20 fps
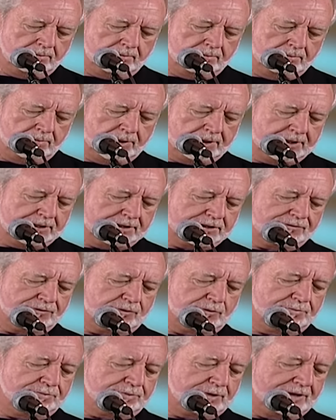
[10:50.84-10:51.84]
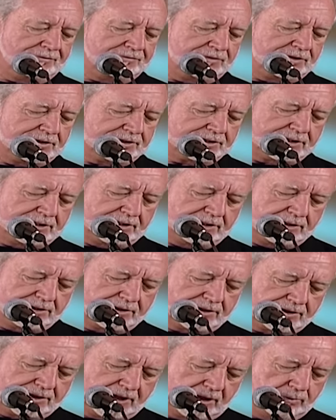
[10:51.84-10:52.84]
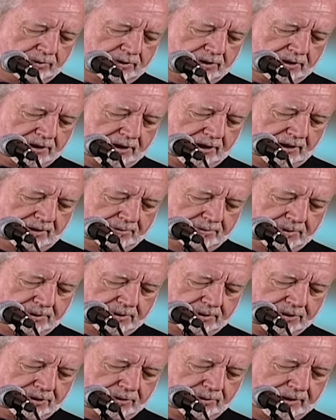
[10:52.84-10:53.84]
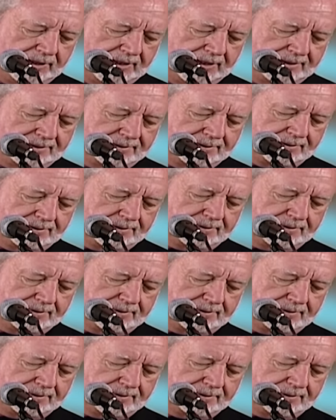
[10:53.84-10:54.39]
But as for prophecies, they will come to an end.